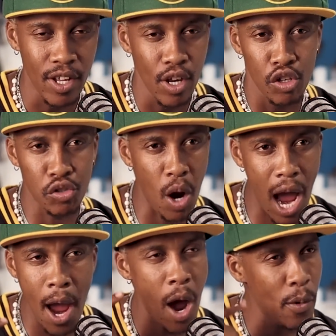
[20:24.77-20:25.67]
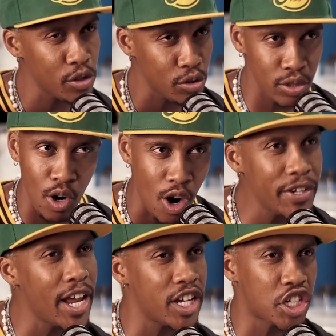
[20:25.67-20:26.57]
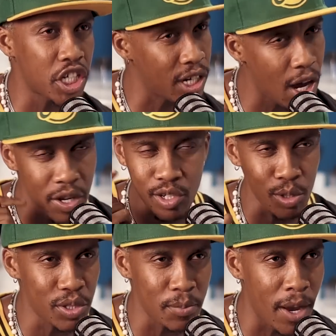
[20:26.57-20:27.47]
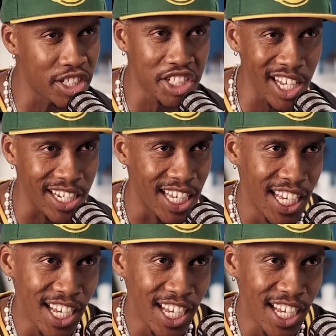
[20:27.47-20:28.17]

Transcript: you. I got you. So I, I, was on that shit. I was losing my shit.